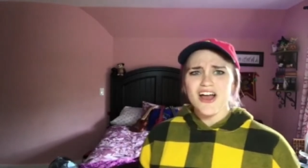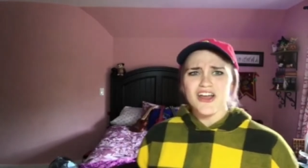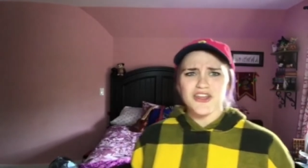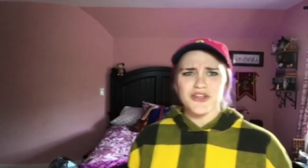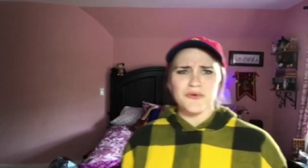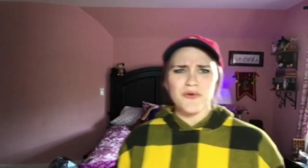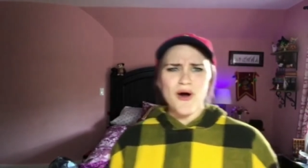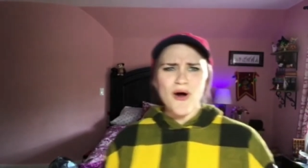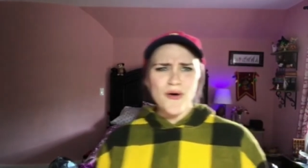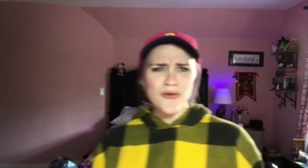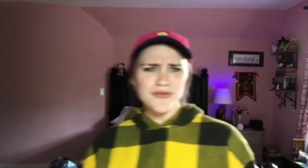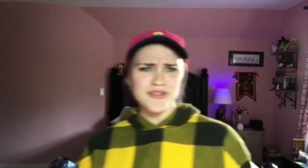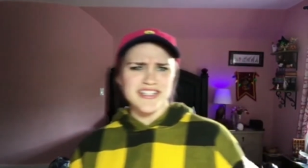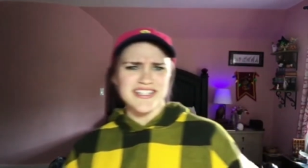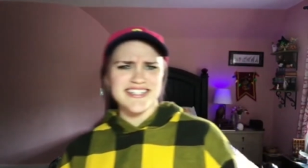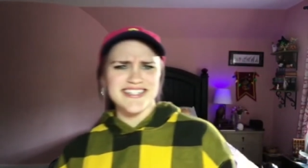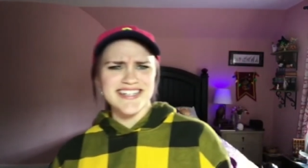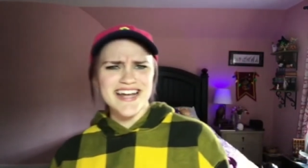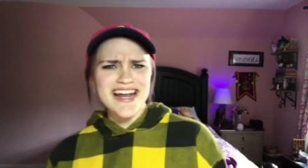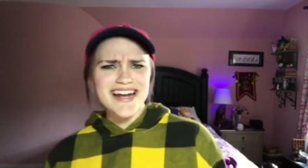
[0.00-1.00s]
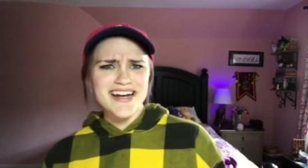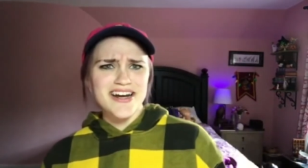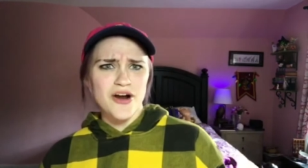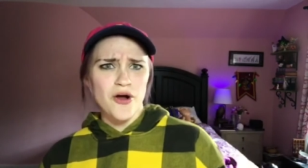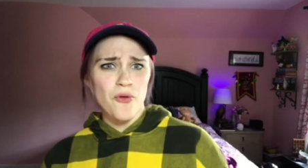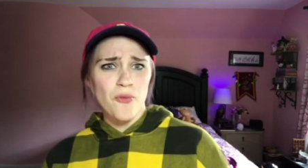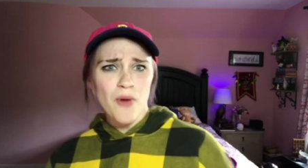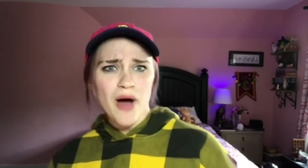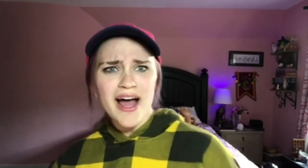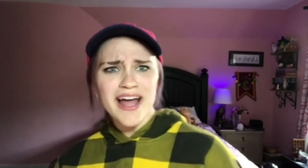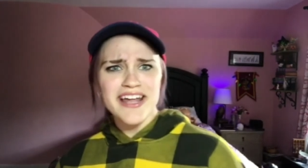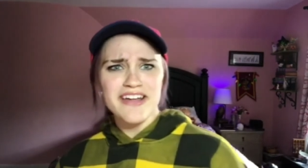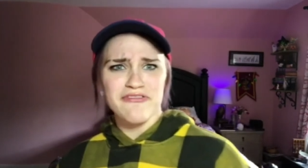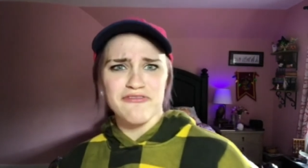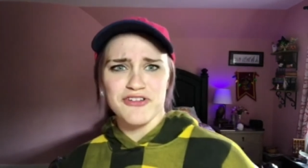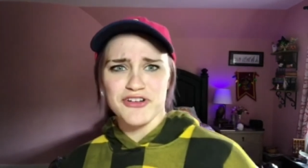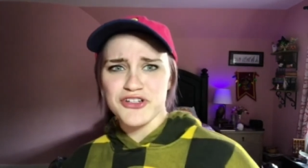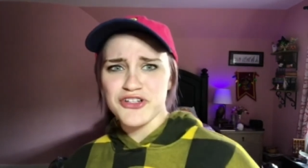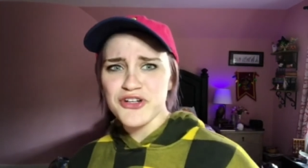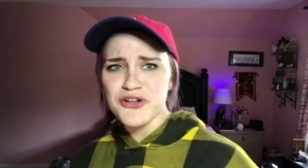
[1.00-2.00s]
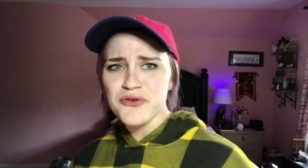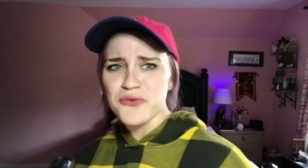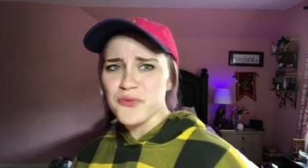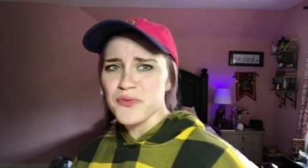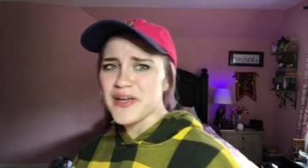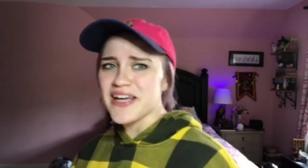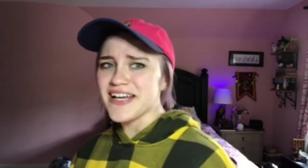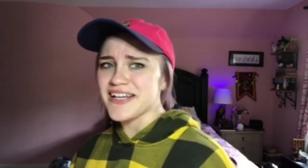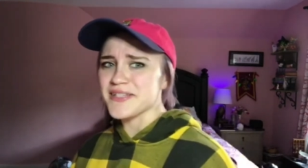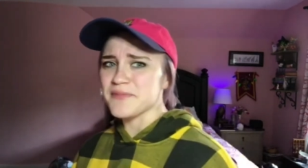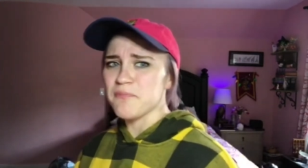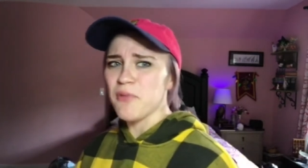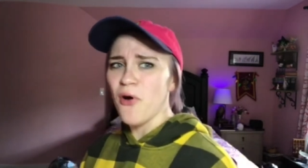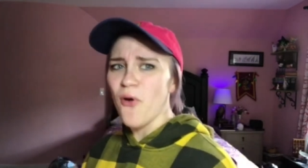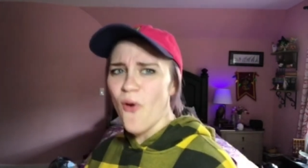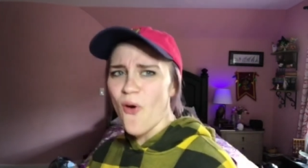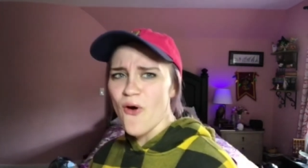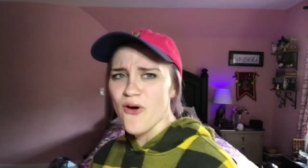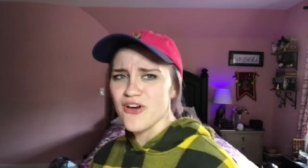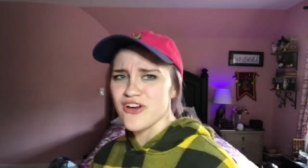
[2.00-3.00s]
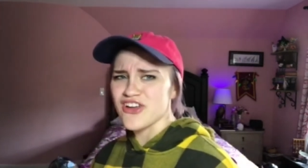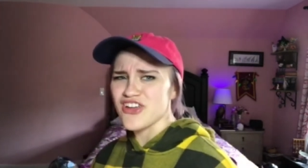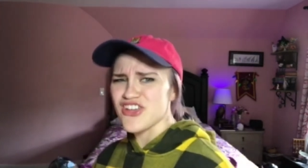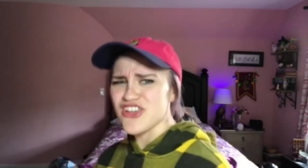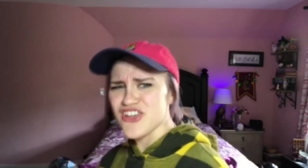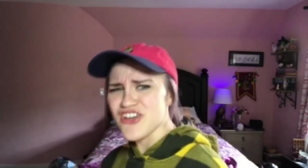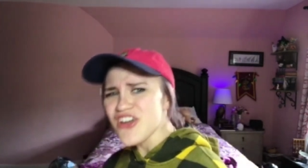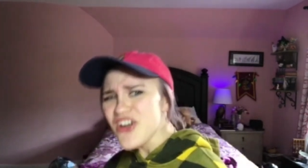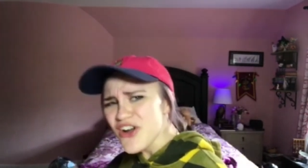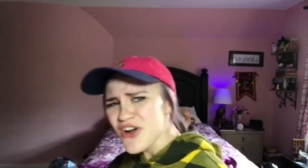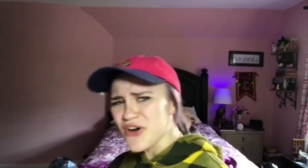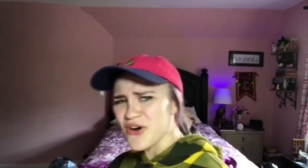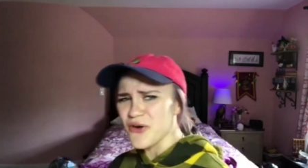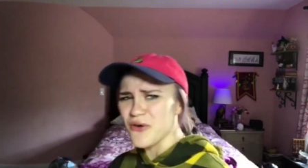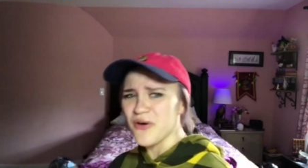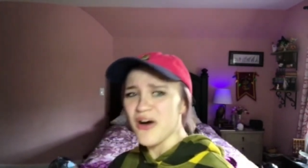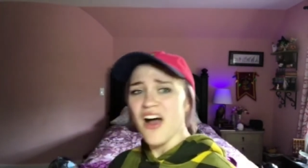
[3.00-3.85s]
You only stayed in Hawaii for 2 weeks? Poor you!